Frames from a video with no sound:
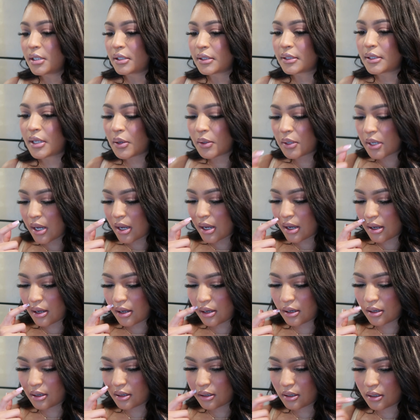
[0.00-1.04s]
So
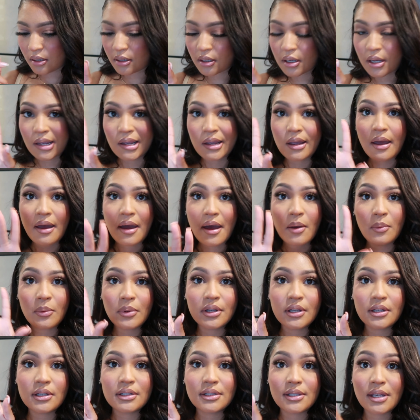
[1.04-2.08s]
yeah I
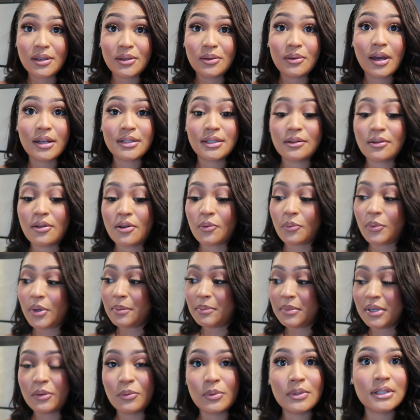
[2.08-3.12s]
will take you guys along with
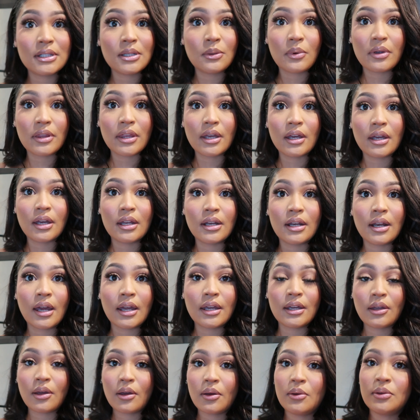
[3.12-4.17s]
me. We'll see where the
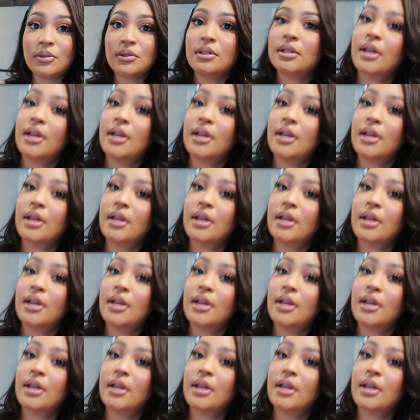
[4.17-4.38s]
night goes or